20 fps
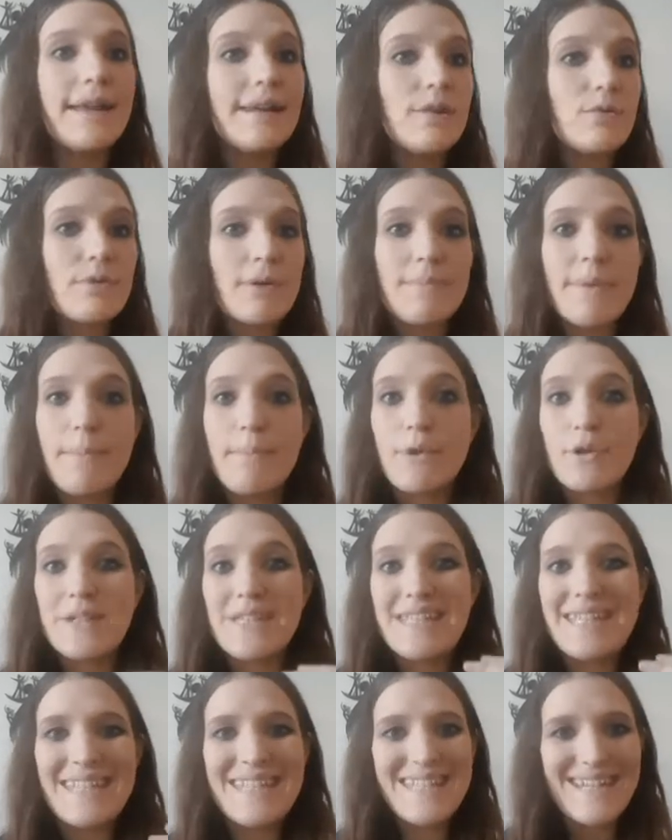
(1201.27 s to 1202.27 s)
don't remember
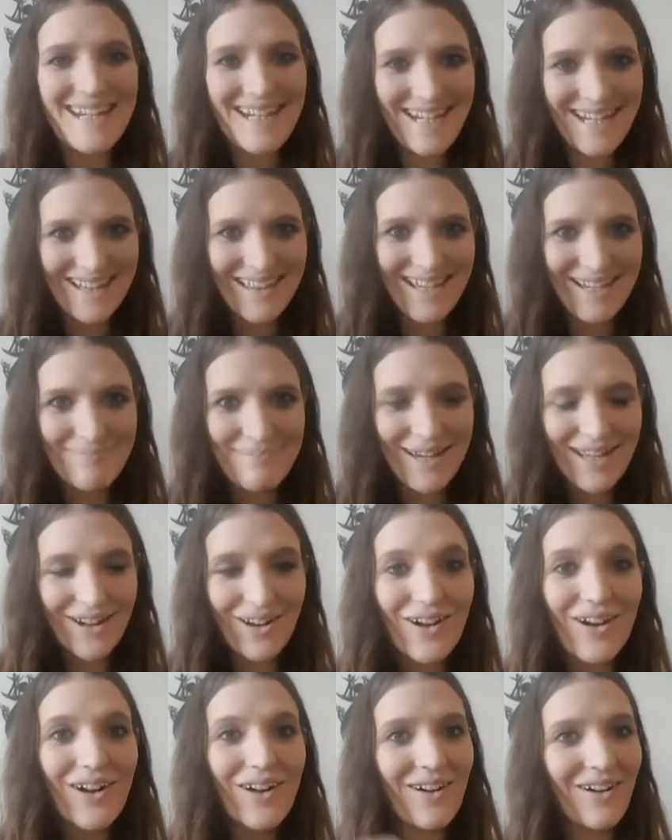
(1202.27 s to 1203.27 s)
seeing them at
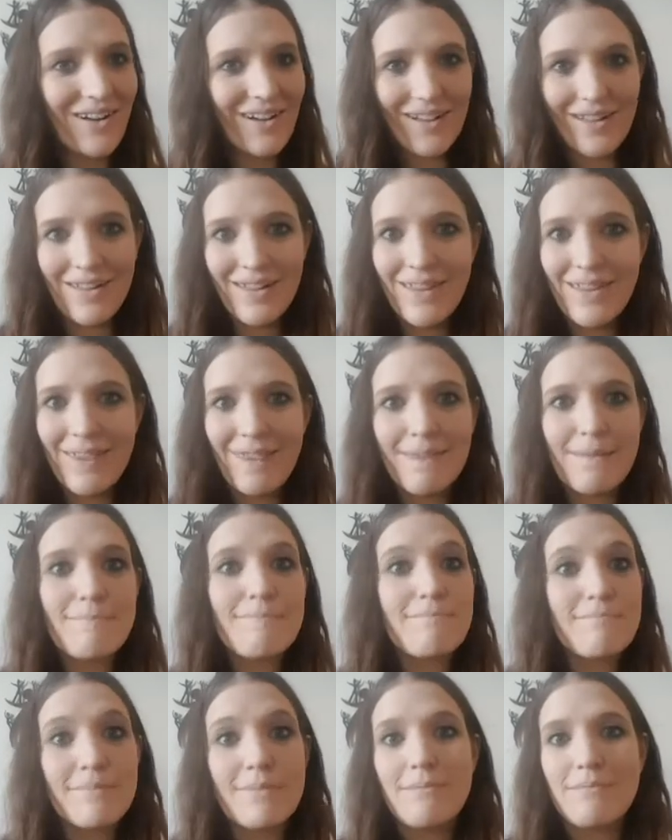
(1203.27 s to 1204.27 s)
all.
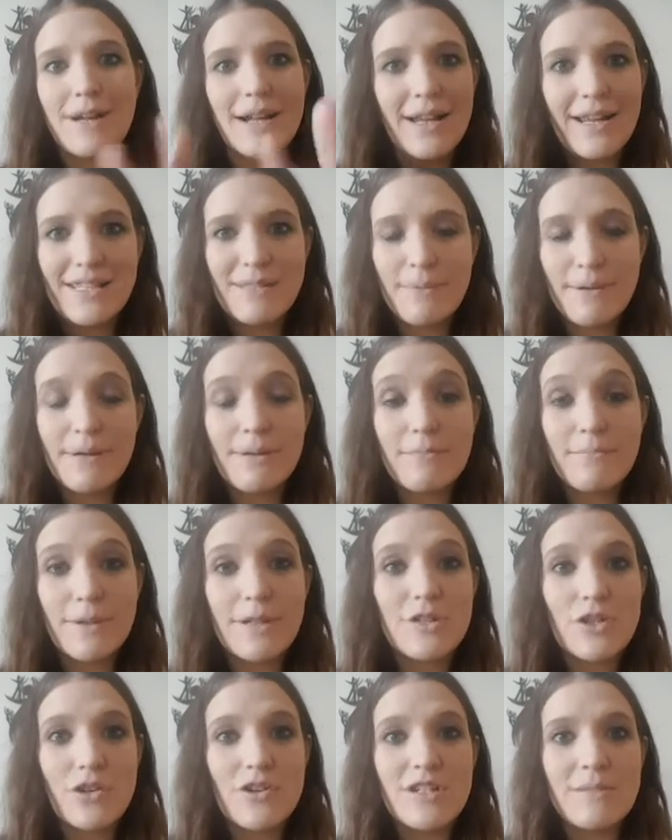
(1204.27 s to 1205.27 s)
My husband
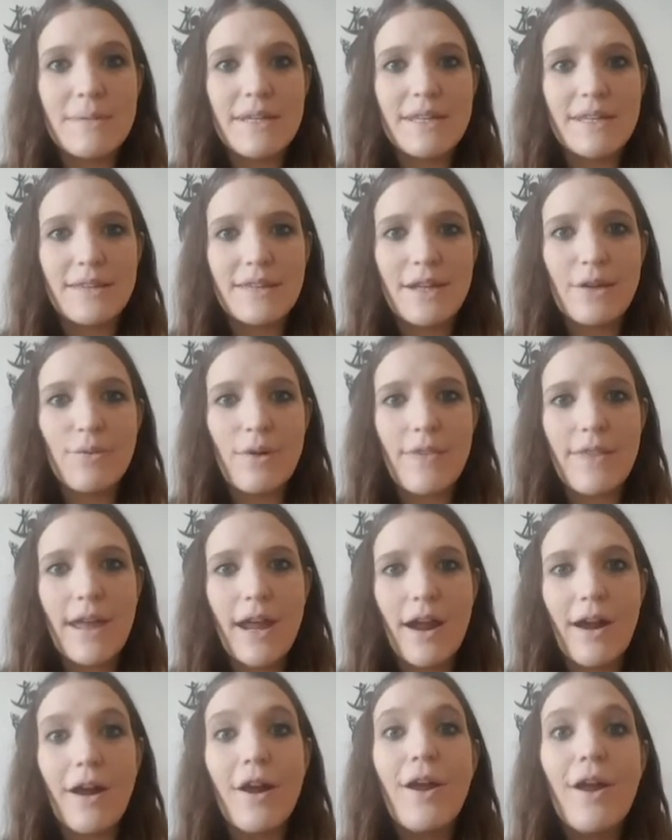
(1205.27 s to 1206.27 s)
assures me that they were
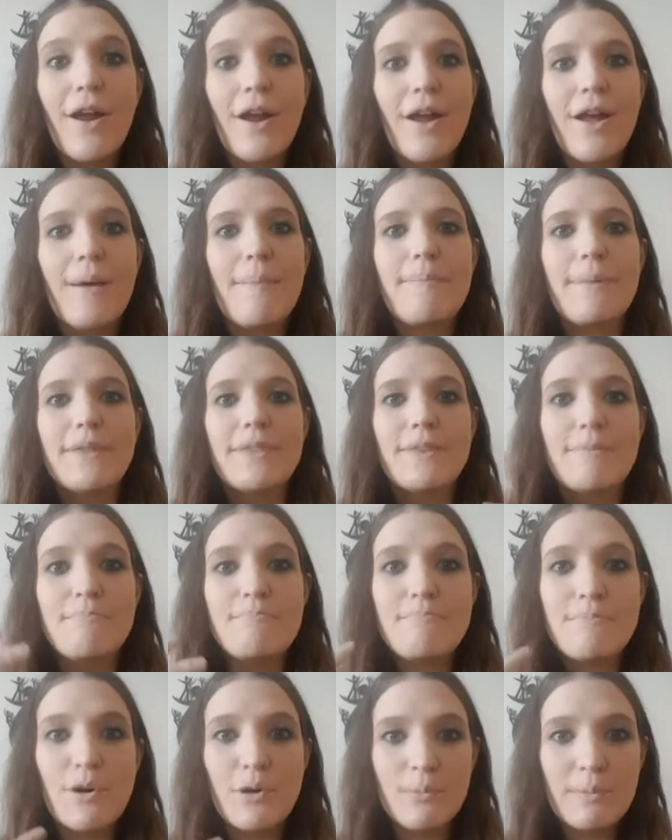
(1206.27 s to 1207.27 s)
there, but the
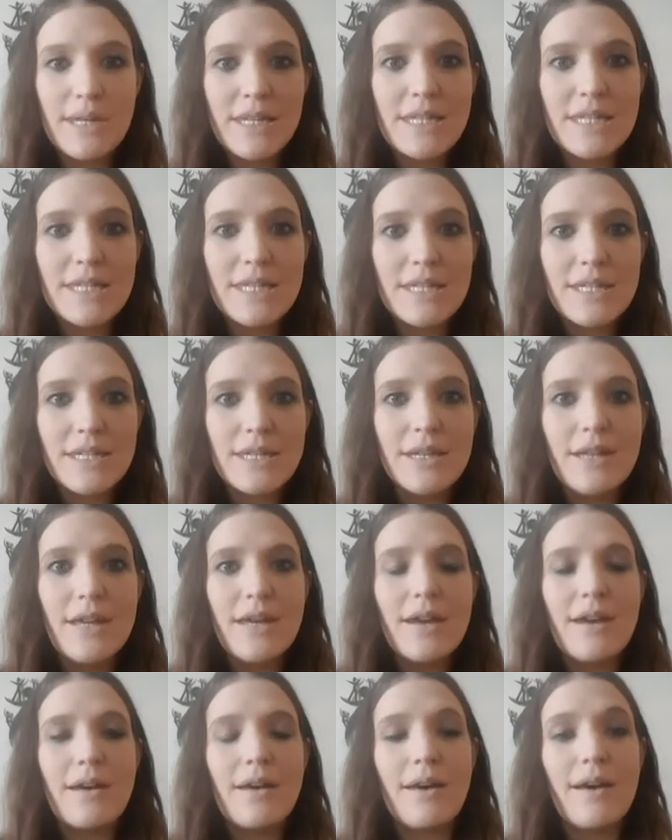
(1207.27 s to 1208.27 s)
moment
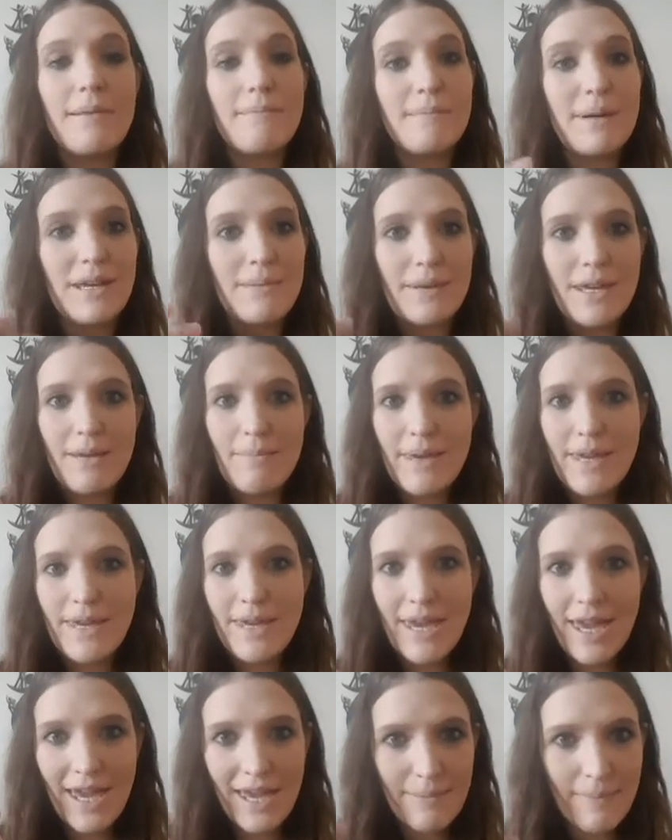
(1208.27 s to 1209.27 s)
my baby
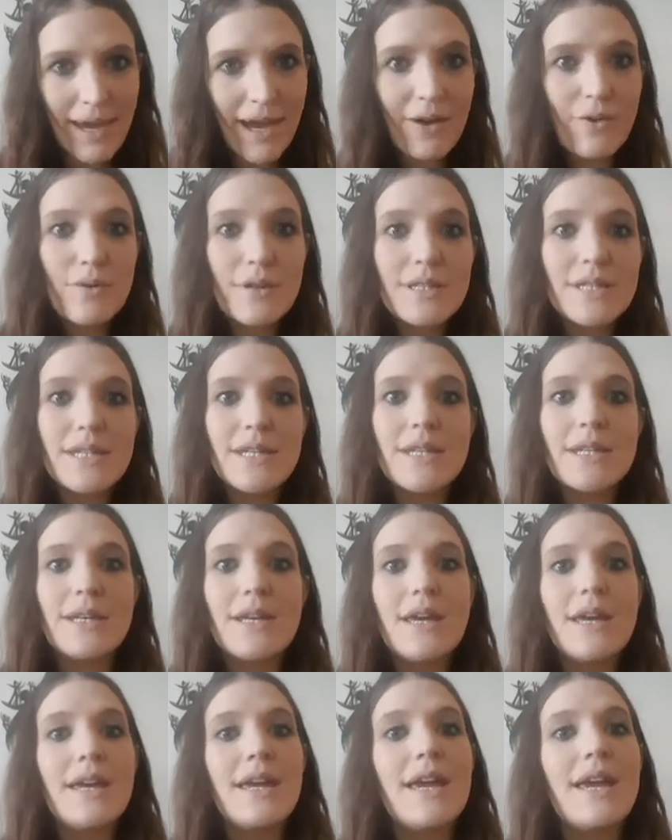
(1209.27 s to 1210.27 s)
came out,
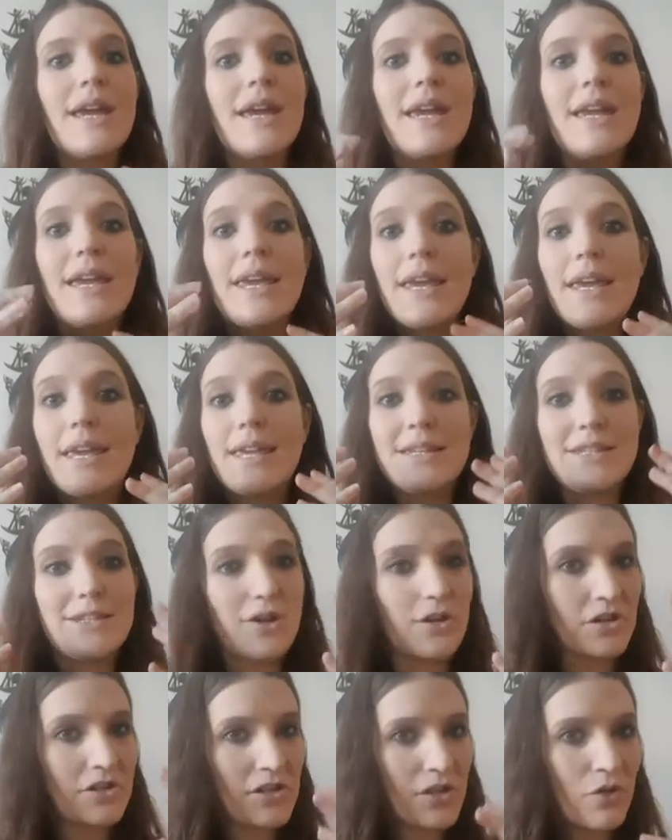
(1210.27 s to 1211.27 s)
he
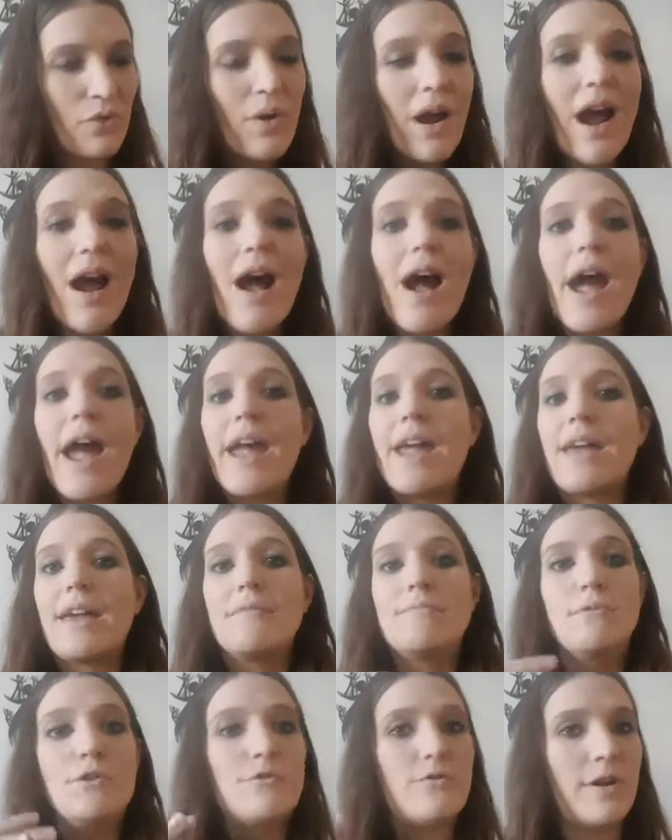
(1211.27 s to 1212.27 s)
started to cry
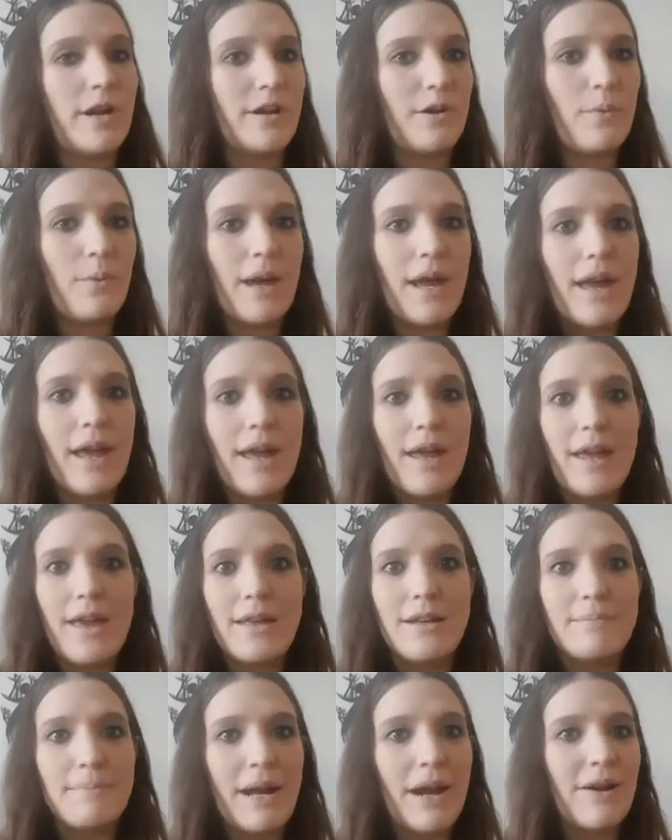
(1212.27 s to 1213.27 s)
and move right away.
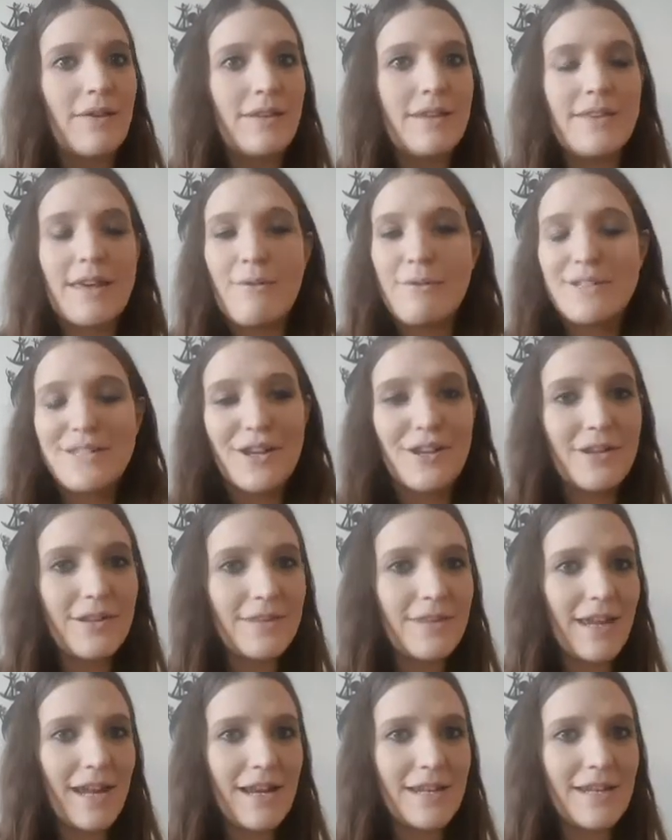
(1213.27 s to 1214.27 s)
And apparently that was all
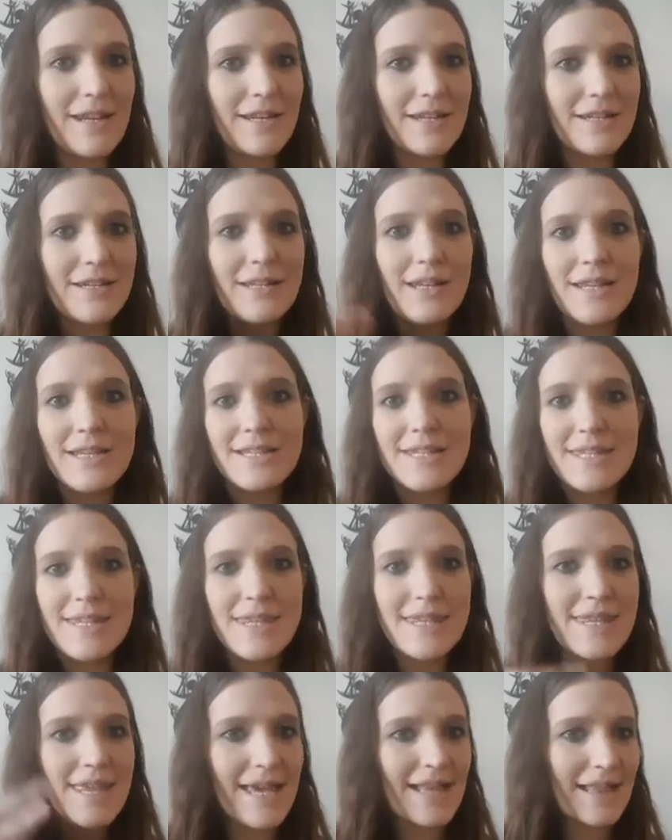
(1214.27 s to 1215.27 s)
they needed, because
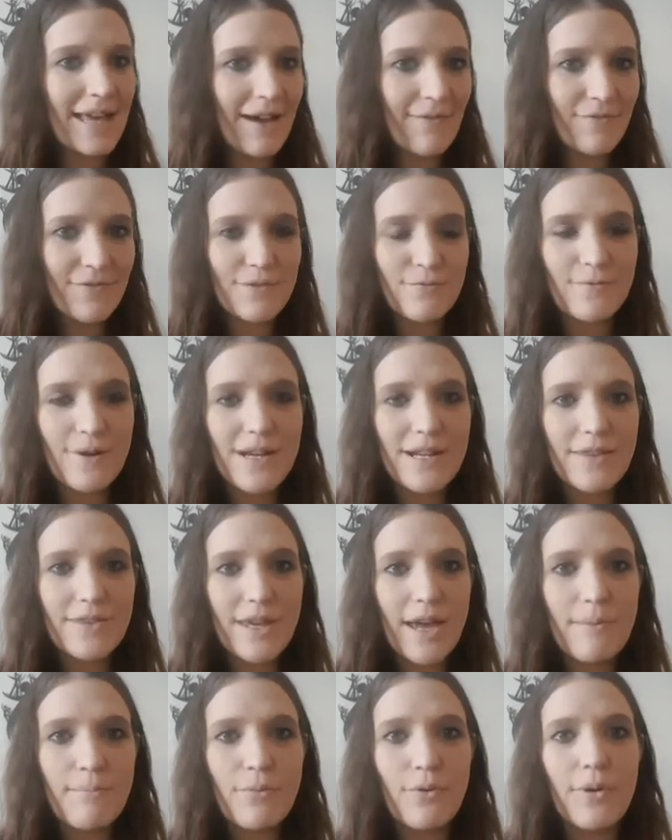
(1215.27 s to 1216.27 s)
they left right at
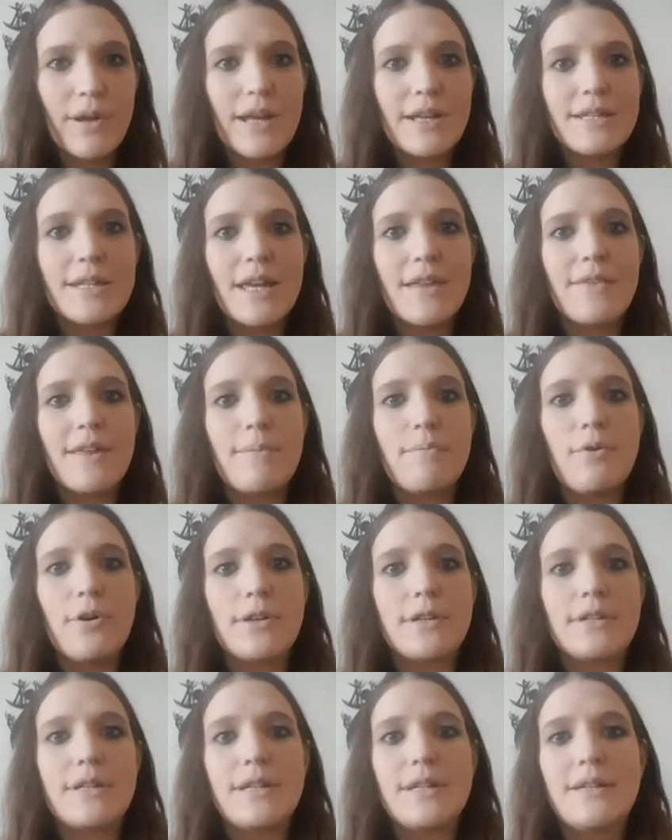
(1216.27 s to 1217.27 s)
that point and they
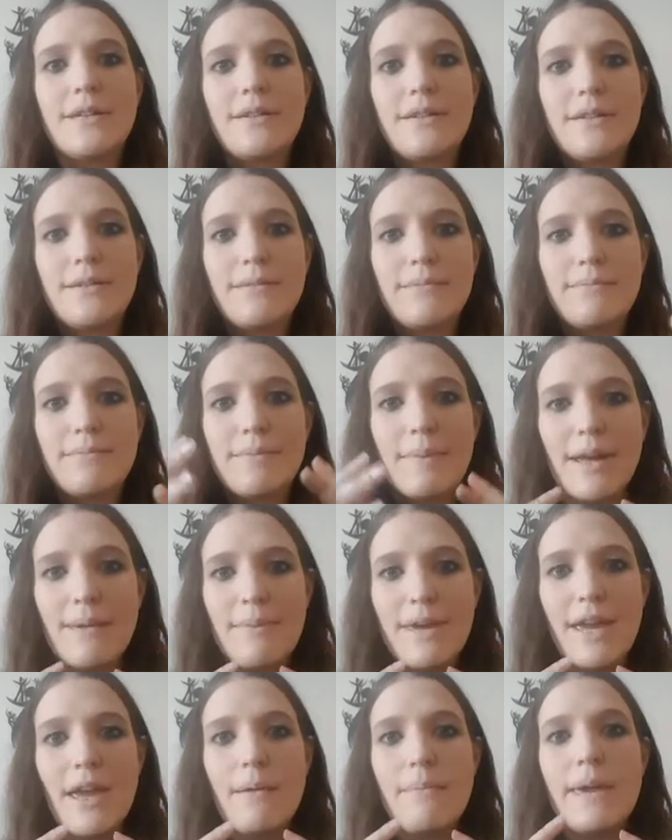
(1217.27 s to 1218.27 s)
put my
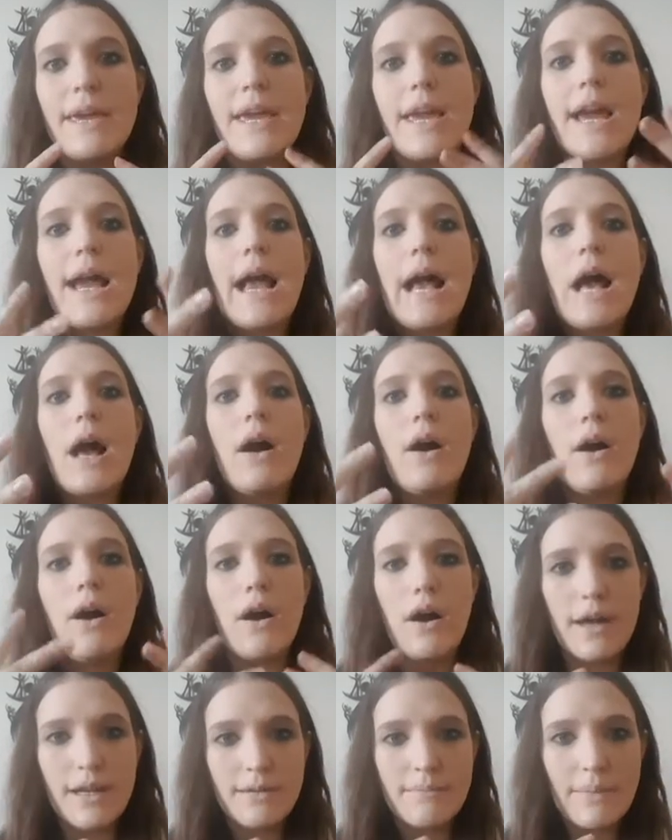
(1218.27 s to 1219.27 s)
baby
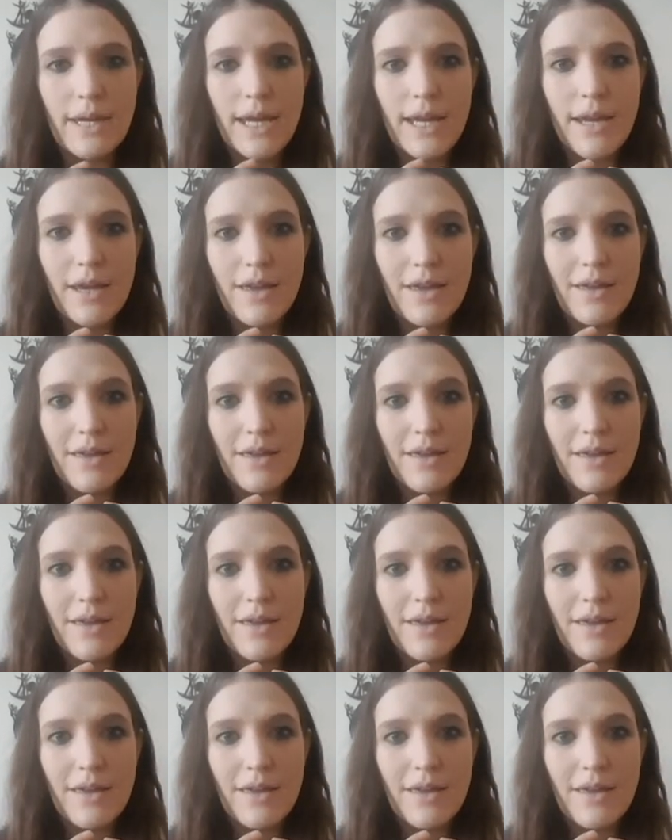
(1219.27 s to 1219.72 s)
on me.